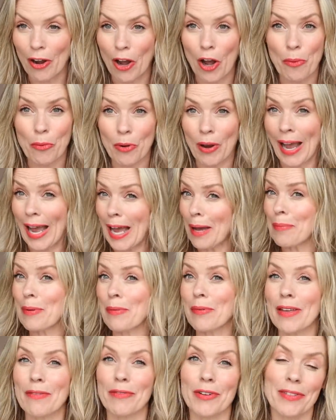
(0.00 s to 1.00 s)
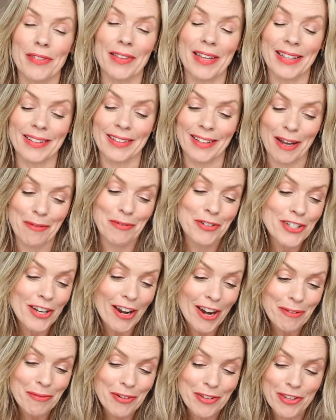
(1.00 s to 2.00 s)
I hope you're happy with everything that I'm
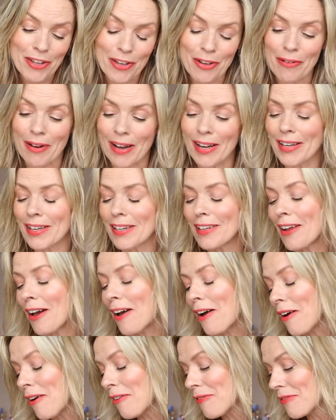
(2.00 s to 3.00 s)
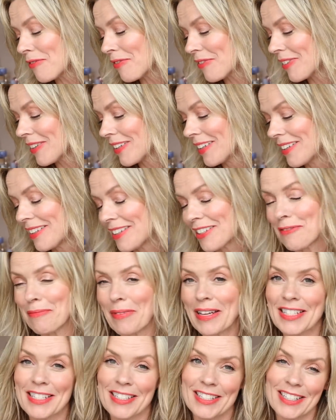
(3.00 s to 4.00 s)
sharing with you. I love the
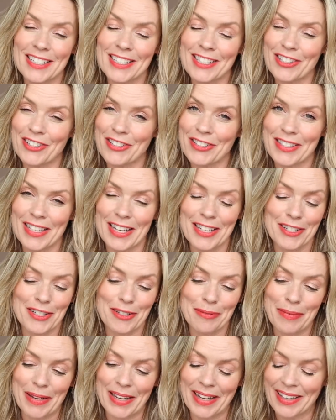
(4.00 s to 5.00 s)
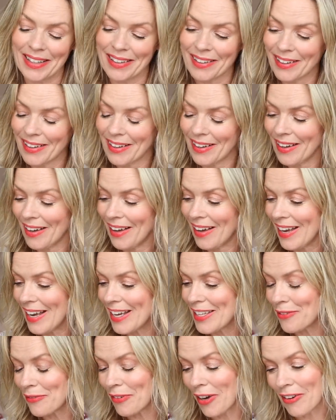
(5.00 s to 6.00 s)
messages that you send to me,
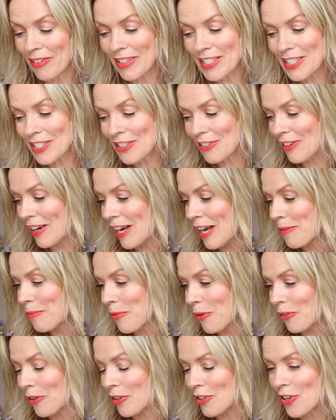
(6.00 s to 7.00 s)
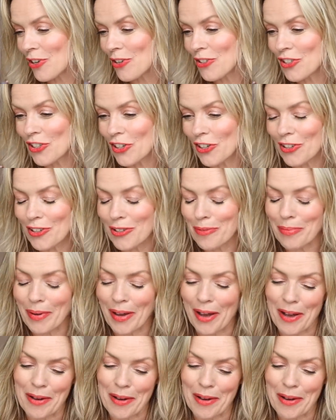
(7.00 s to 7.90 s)
either via Instagram or on YouTube,